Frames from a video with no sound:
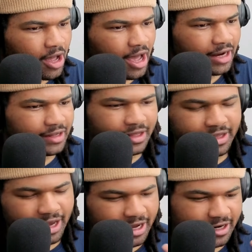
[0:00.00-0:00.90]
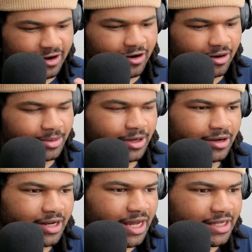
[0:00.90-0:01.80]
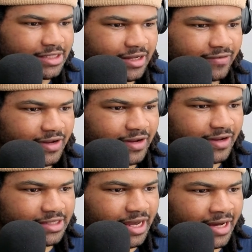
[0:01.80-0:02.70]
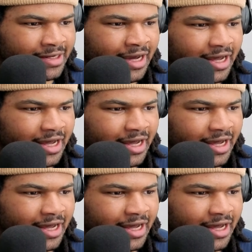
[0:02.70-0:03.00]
I like that they added out harmony on that and stuff like that.